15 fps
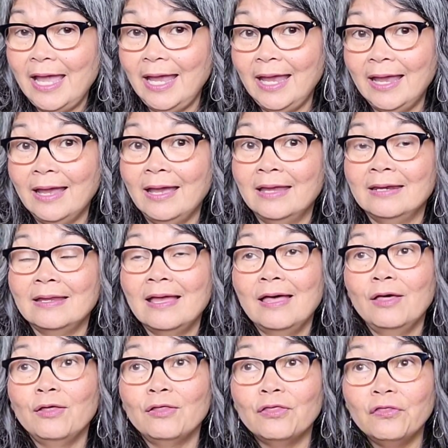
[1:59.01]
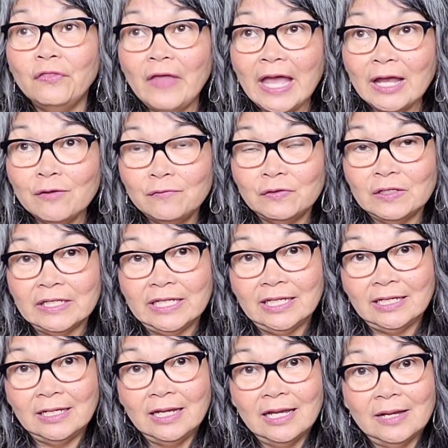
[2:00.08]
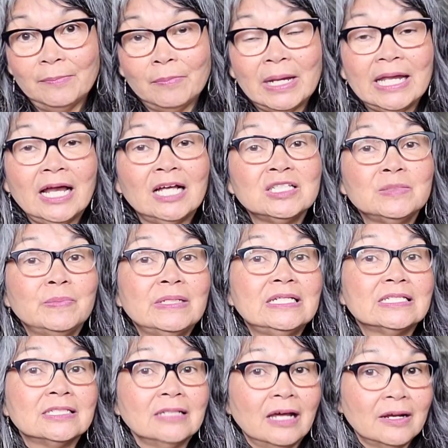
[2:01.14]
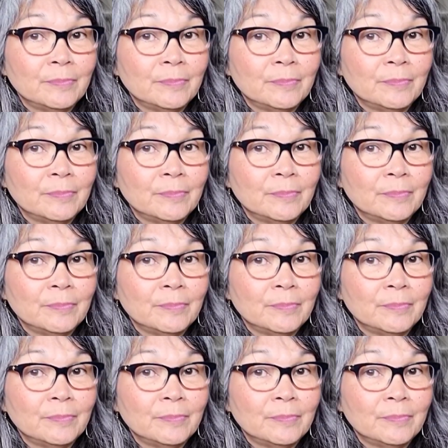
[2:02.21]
And thankfully, my husband is not a